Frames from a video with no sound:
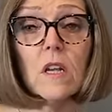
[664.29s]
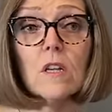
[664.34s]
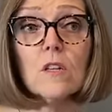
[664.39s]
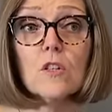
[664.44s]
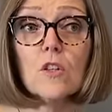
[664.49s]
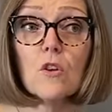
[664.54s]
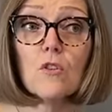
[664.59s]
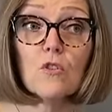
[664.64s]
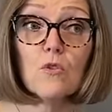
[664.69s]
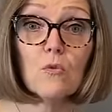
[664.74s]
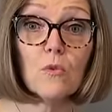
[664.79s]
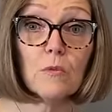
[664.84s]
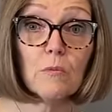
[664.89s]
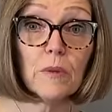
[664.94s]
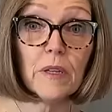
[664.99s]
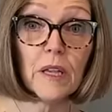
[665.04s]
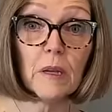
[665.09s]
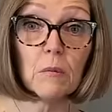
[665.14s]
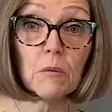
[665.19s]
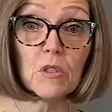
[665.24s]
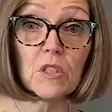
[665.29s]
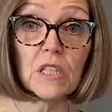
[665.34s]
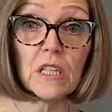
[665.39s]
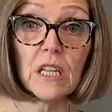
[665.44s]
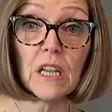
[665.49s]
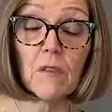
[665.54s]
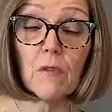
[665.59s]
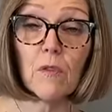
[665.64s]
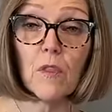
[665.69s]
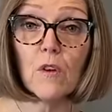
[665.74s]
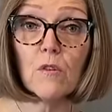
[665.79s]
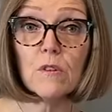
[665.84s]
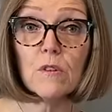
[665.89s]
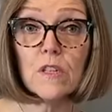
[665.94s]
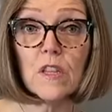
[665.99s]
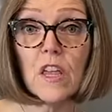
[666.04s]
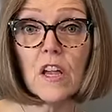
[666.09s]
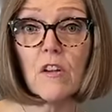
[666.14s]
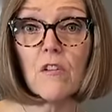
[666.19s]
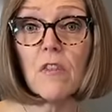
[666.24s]
so you would be able to get
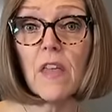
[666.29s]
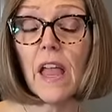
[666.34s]
those there.